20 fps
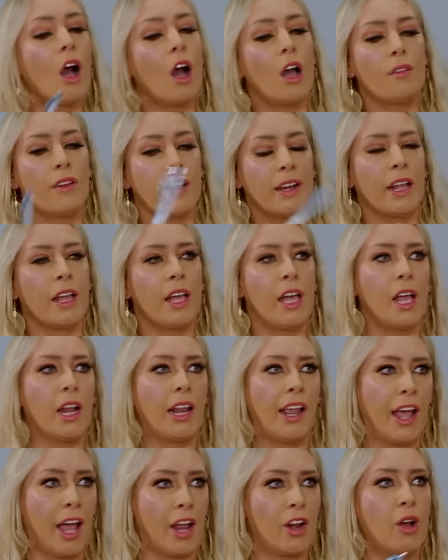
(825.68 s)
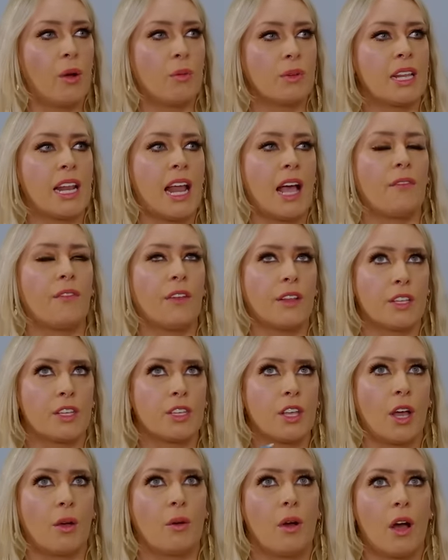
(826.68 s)
I read it earlier and I was laughing
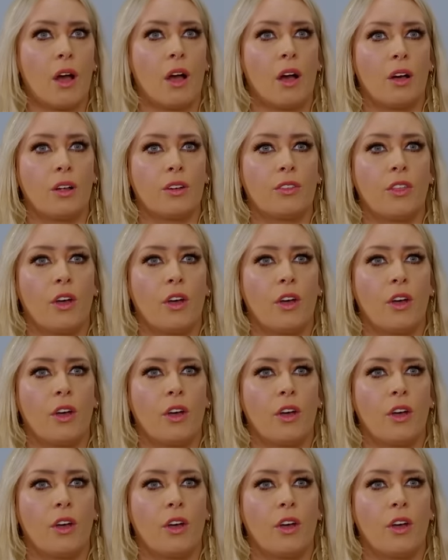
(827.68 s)
so hard